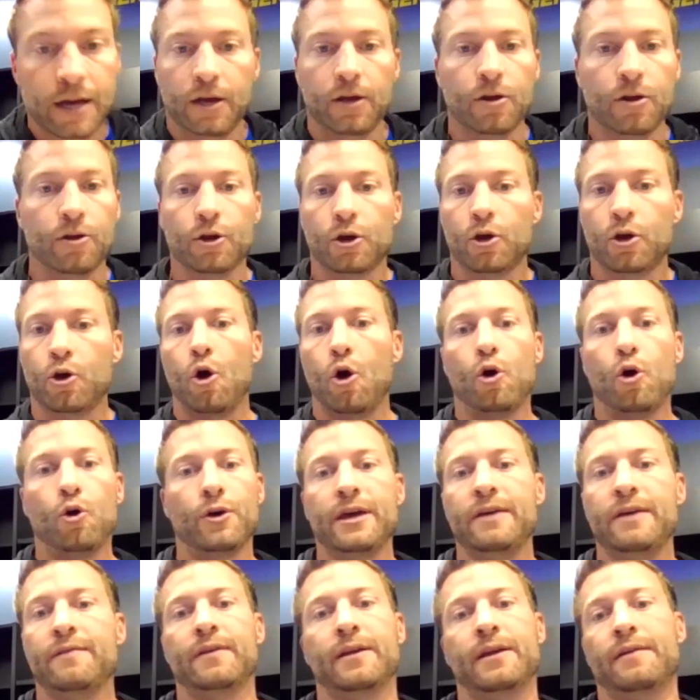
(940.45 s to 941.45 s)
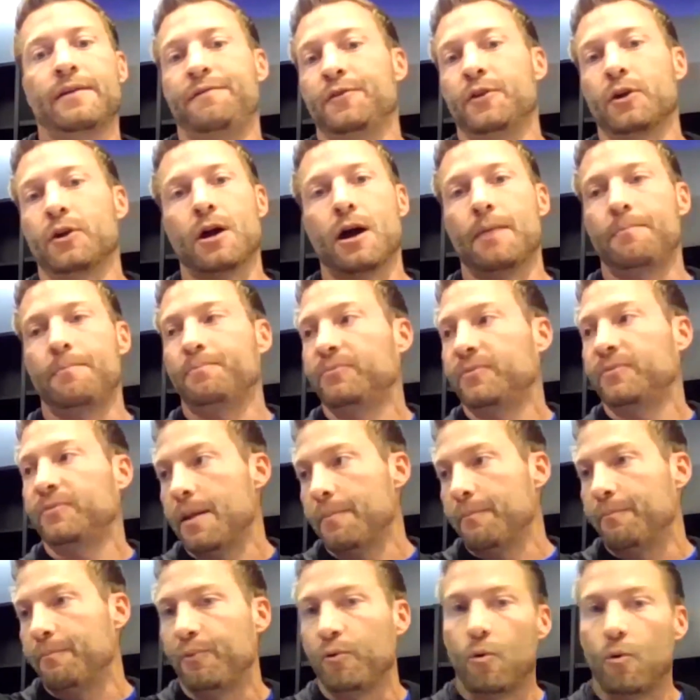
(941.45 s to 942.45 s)
you know the goal even if you're up
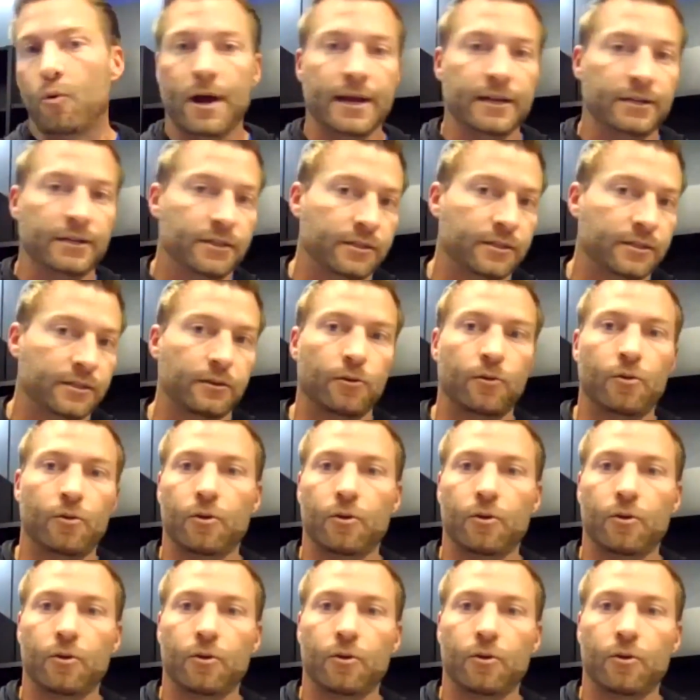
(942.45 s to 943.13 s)
10 points